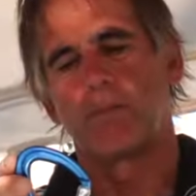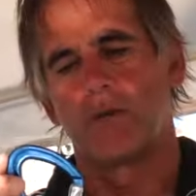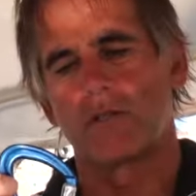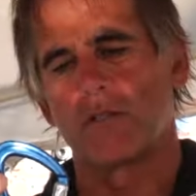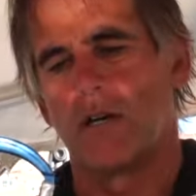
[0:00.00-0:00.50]

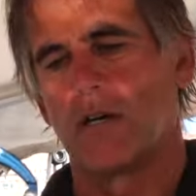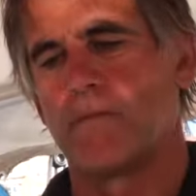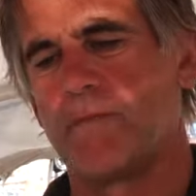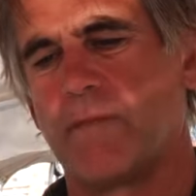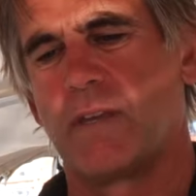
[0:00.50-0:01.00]
pushed
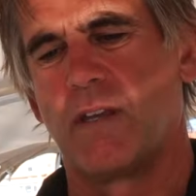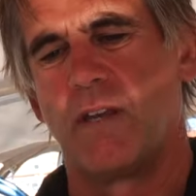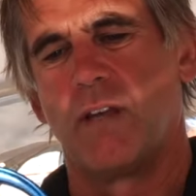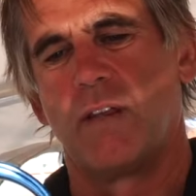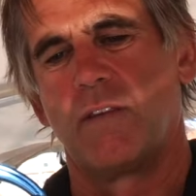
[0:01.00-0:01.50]
on
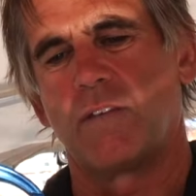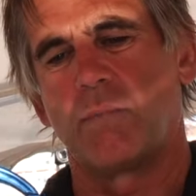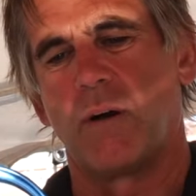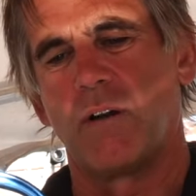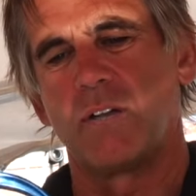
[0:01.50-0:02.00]
this
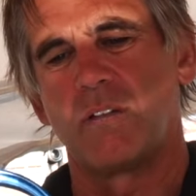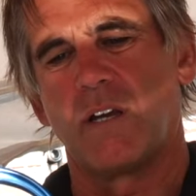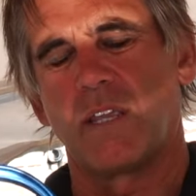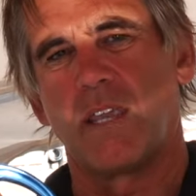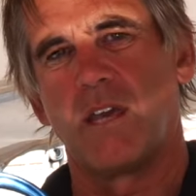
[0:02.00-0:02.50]
part,
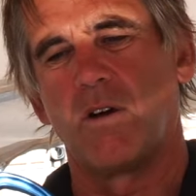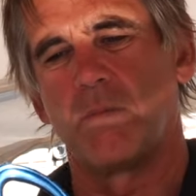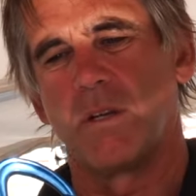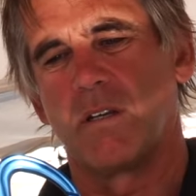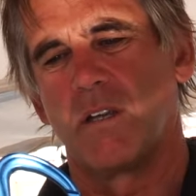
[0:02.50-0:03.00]
I can't
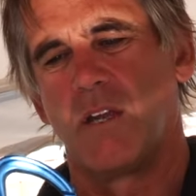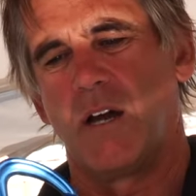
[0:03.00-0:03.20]
open it.